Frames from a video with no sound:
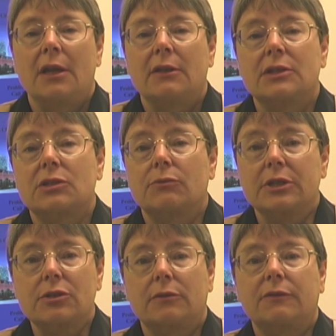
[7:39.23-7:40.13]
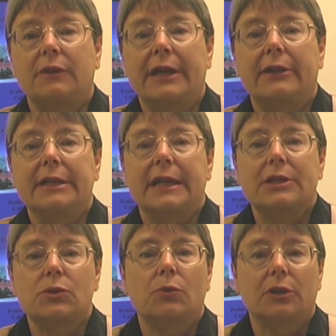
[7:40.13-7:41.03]
This original flare
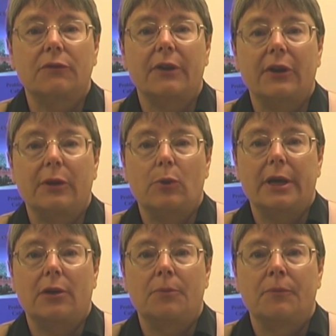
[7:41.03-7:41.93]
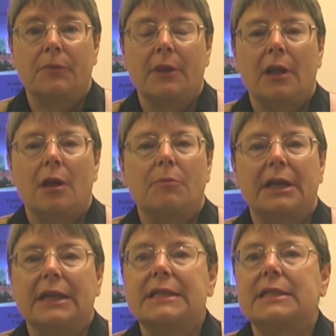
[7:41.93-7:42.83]
index worked very well, but
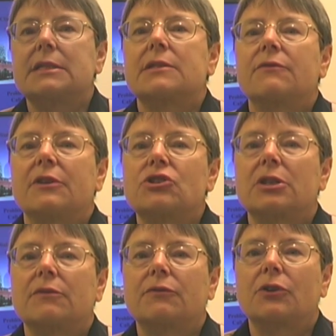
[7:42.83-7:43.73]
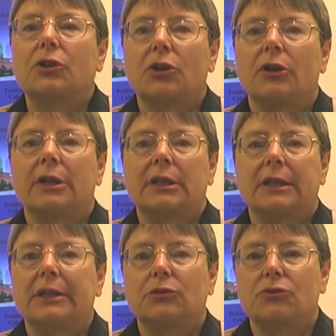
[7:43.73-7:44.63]
it isn't sufficient for current
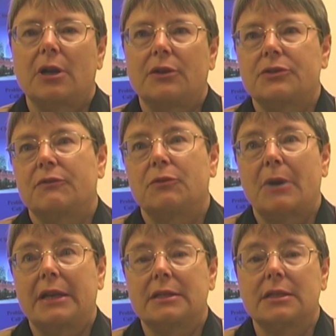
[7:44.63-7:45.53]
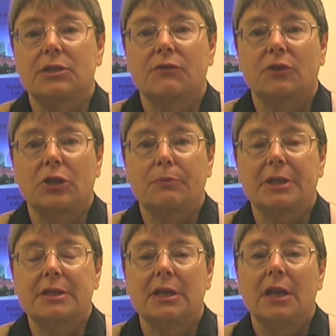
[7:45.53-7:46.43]
clinical trials of new medicines for
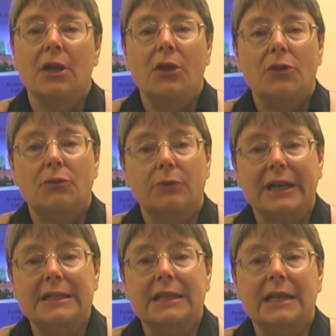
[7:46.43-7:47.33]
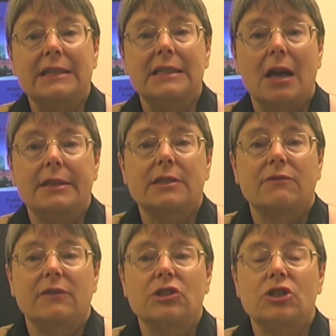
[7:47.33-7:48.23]
lupus. The reason that it's not
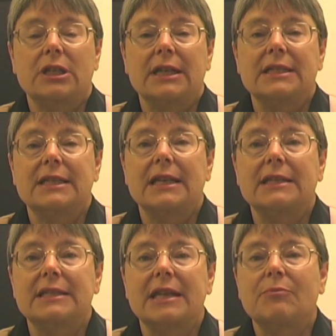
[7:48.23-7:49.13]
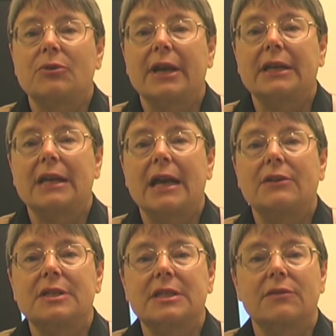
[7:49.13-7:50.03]
sufficient is that it separated
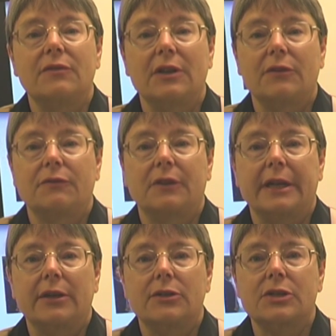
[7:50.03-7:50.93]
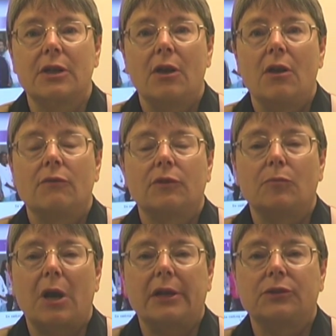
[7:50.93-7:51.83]
out severe flares from
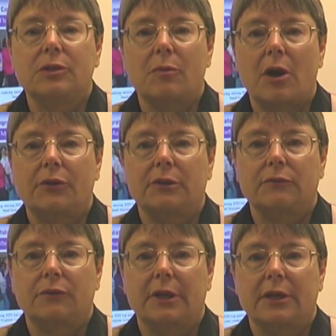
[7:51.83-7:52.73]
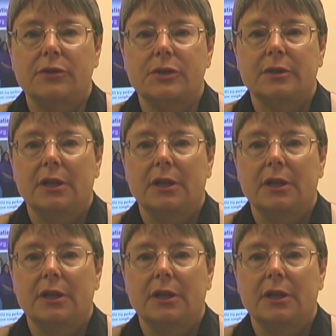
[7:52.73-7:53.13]
mild to moderate flares.